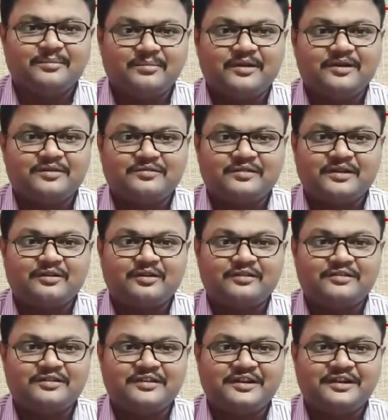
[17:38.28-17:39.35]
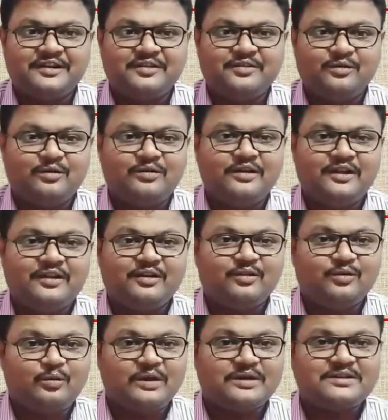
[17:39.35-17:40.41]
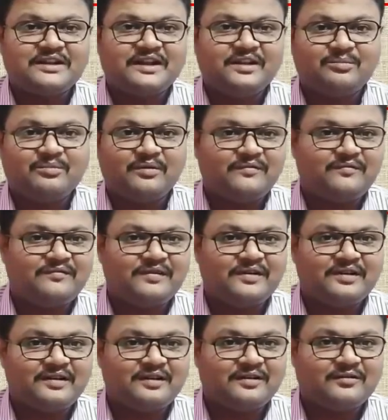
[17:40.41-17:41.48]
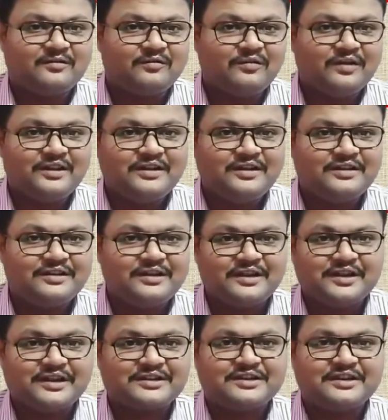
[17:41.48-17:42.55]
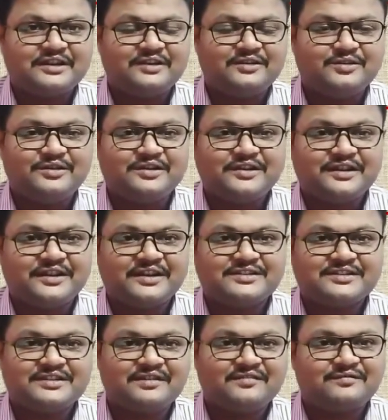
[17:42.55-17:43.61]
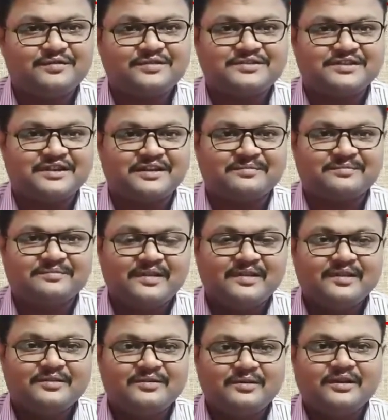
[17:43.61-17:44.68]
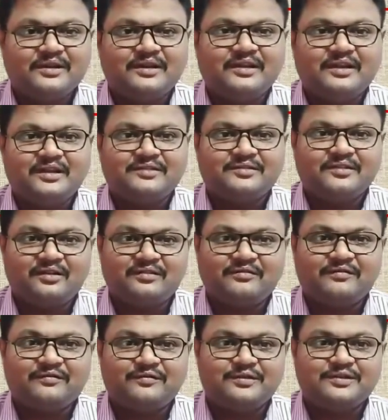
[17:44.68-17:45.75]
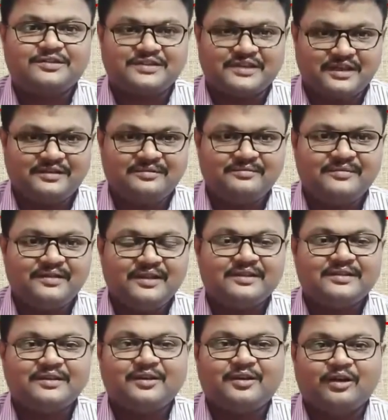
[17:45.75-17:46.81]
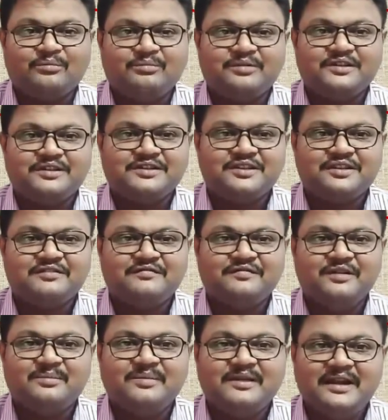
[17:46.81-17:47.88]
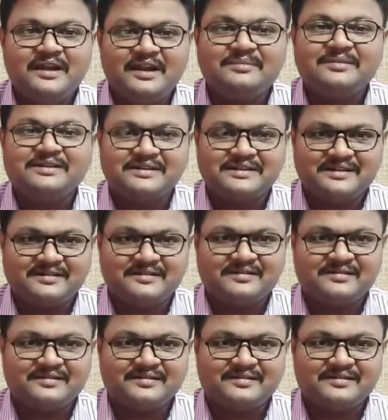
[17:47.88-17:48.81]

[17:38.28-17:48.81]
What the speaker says: because we are concentrating only on one type of or one directional, unidirectional food chain. So in case of a food chain, the competition will be limited.